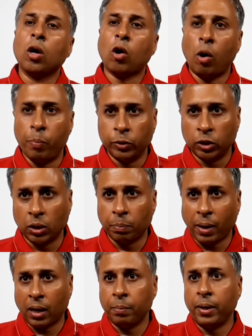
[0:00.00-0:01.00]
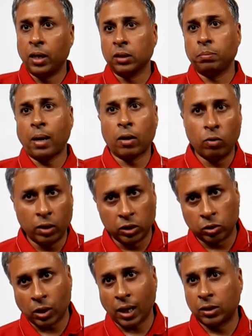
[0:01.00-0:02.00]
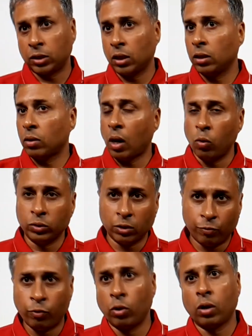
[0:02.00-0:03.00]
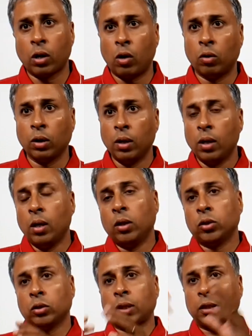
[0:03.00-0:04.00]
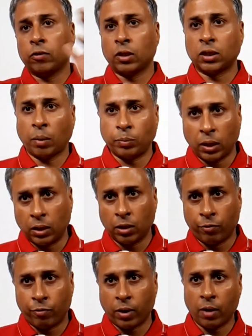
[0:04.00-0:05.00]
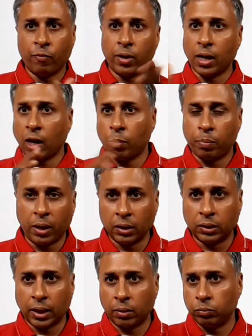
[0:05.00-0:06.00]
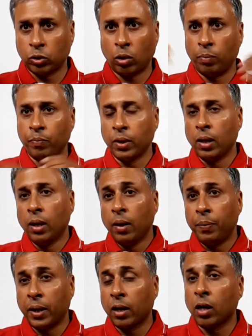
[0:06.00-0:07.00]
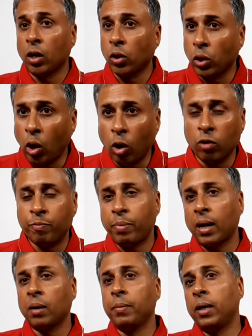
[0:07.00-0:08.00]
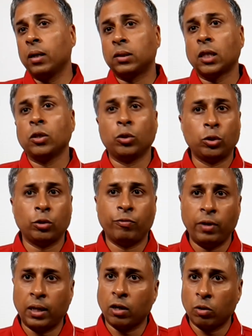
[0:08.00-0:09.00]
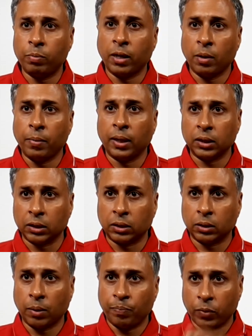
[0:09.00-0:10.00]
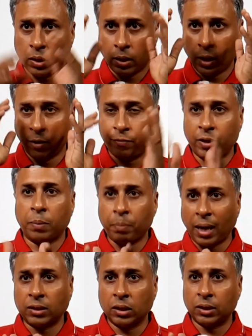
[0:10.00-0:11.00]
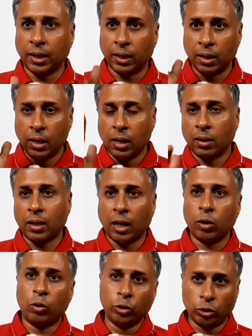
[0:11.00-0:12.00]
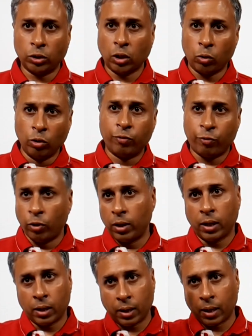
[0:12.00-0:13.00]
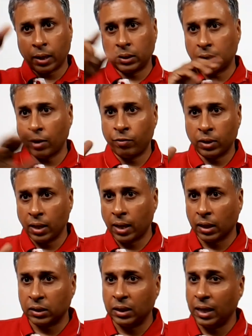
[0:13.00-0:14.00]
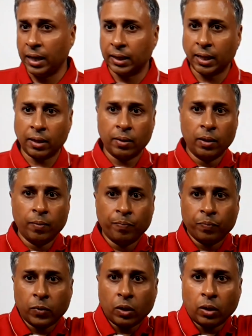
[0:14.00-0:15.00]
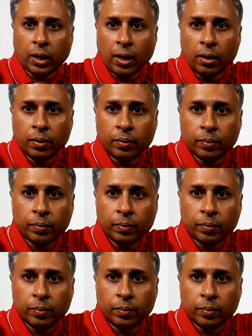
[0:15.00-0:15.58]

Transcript: composition parameters, background distraction, how is the foreground, so size of the subject in the frame, where I have placed it. So there are a lot of parameters I use to filter out my images. If that matches it, that goes to the good folder, rest everything gets deleted. Okay.